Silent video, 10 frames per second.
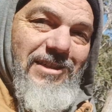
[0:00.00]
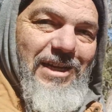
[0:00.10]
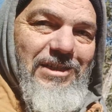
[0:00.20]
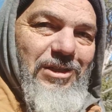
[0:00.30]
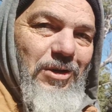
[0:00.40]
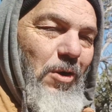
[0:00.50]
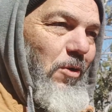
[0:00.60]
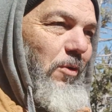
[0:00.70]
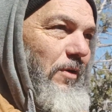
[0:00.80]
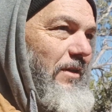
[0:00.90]
the
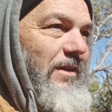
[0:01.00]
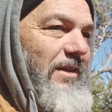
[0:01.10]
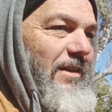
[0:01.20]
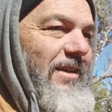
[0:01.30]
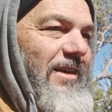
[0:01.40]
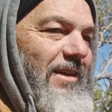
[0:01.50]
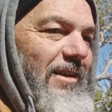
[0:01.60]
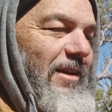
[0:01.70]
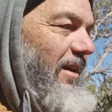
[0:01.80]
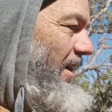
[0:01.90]
goal.
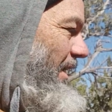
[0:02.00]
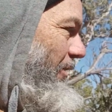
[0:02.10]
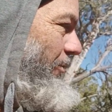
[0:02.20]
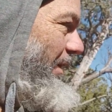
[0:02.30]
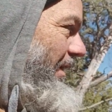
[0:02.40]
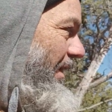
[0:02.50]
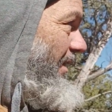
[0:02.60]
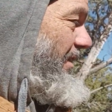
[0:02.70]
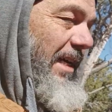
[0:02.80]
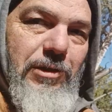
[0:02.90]
We
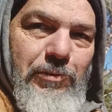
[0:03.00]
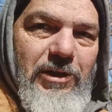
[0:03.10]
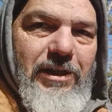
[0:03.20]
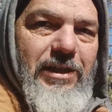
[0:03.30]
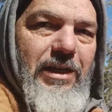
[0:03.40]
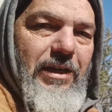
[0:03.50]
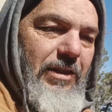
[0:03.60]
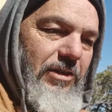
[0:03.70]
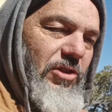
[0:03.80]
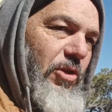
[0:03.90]
desperately need
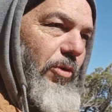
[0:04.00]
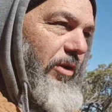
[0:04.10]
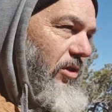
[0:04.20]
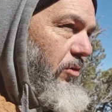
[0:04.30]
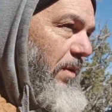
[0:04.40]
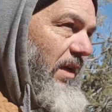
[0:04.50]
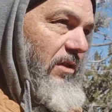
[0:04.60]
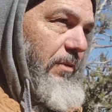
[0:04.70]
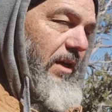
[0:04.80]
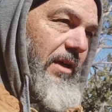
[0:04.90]
this storage space
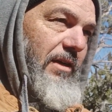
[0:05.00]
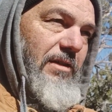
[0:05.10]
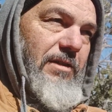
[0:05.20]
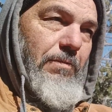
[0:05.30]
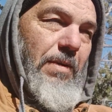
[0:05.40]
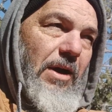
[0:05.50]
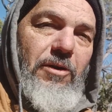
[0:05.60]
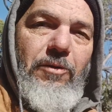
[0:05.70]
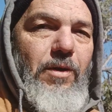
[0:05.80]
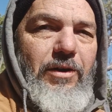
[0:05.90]
because the
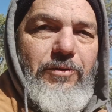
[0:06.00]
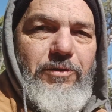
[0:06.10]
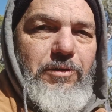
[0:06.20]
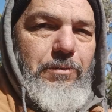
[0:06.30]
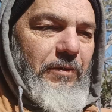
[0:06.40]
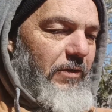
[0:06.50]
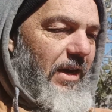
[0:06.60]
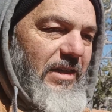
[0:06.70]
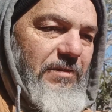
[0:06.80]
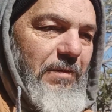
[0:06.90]
power water room, if you
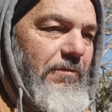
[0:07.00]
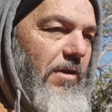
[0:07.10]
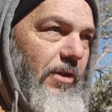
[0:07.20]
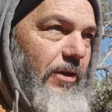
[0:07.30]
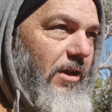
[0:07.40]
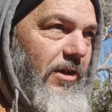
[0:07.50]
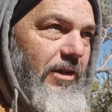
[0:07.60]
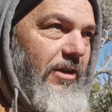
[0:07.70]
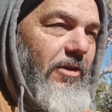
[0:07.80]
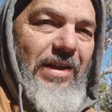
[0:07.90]
guys have been following along, you
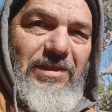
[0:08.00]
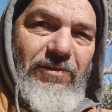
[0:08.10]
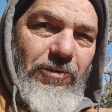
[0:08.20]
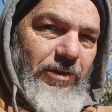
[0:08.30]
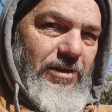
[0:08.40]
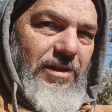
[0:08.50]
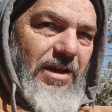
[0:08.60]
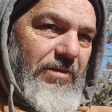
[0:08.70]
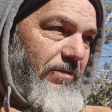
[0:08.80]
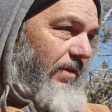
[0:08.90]
know that's full of
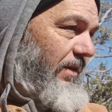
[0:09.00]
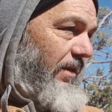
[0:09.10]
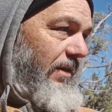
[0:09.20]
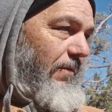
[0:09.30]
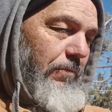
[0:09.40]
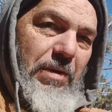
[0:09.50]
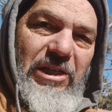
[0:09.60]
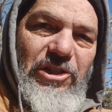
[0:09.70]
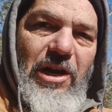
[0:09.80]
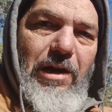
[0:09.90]
stuff. My
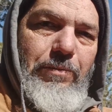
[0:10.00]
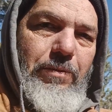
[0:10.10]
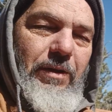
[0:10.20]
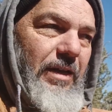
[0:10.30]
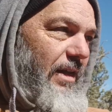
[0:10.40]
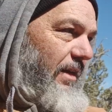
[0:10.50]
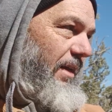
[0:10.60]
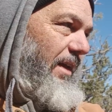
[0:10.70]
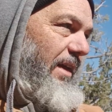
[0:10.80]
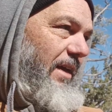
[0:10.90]
shop
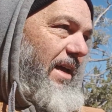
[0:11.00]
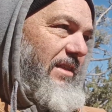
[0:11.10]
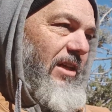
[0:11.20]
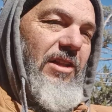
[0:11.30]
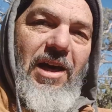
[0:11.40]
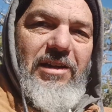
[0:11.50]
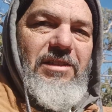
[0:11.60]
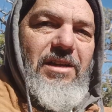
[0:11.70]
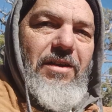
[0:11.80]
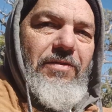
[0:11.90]
has a lot of
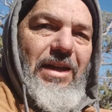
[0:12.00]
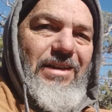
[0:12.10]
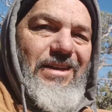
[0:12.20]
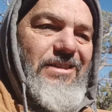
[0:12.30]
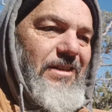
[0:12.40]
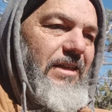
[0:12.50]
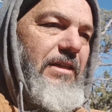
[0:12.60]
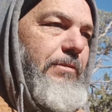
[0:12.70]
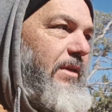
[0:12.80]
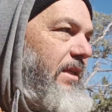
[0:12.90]
stuff that doesn't need
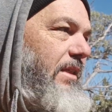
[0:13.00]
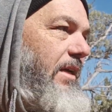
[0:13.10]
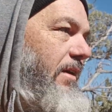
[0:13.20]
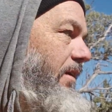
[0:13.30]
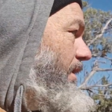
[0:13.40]
to be in there.